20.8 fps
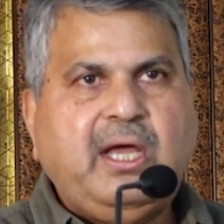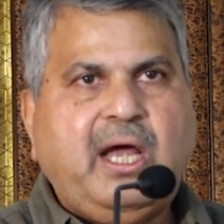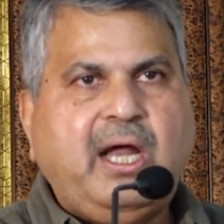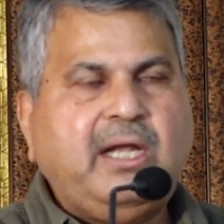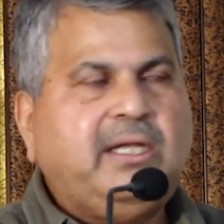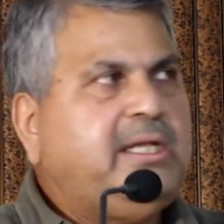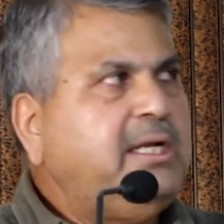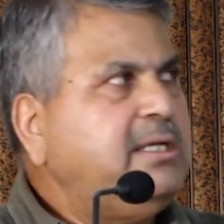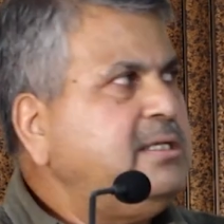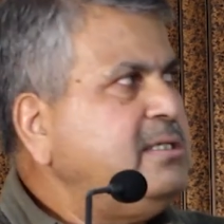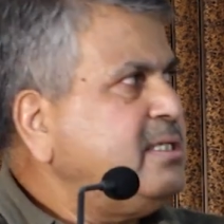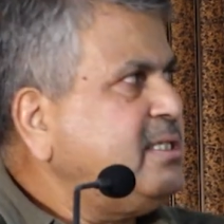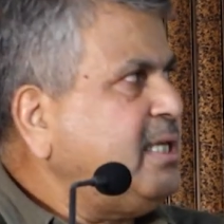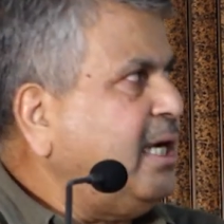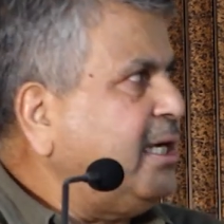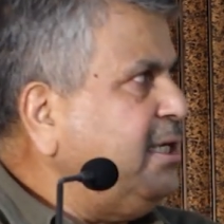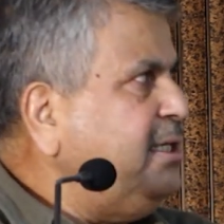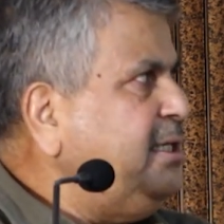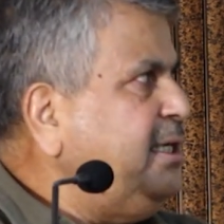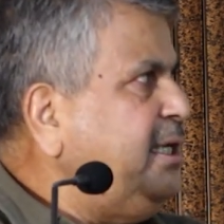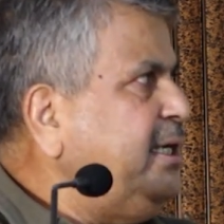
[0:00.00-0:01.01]
and then
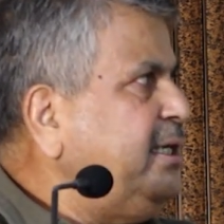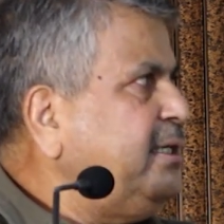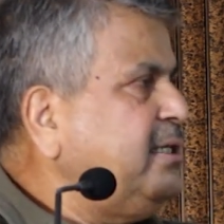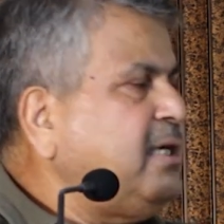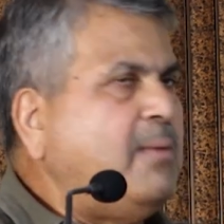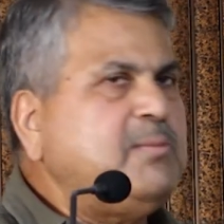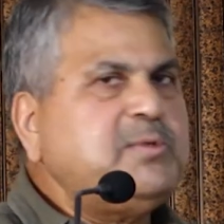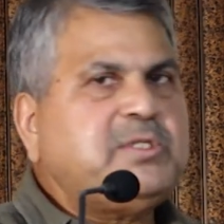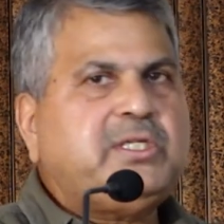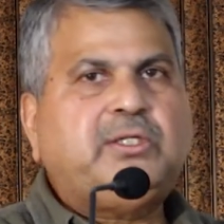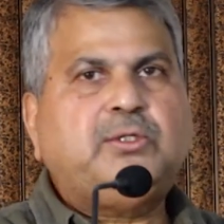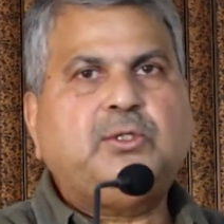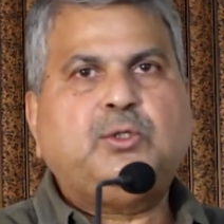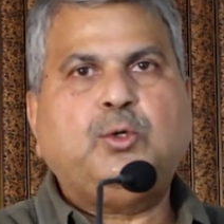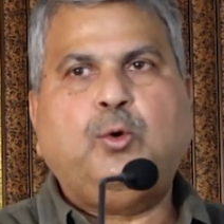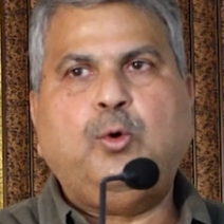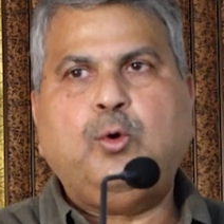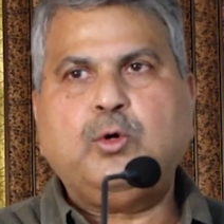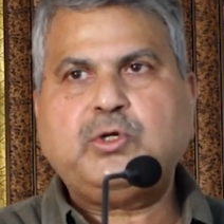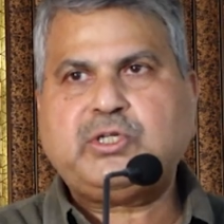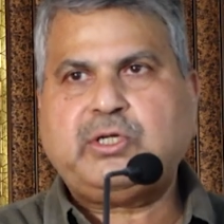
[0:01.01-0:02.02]
suddenly it comes into the
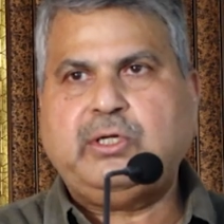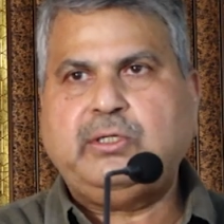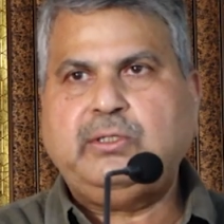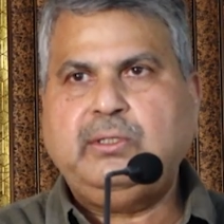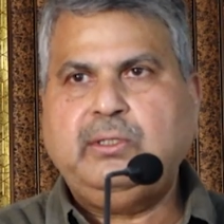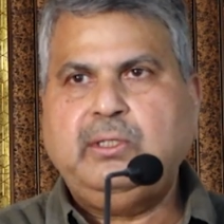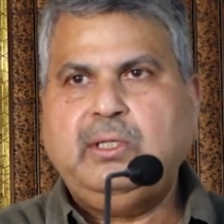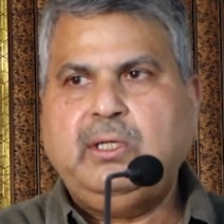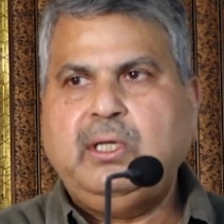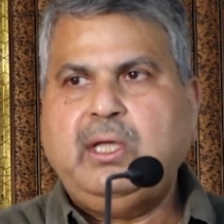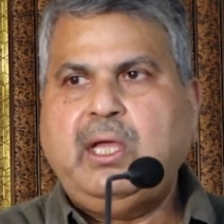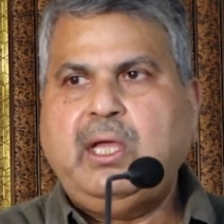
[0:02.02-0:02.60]
ocean.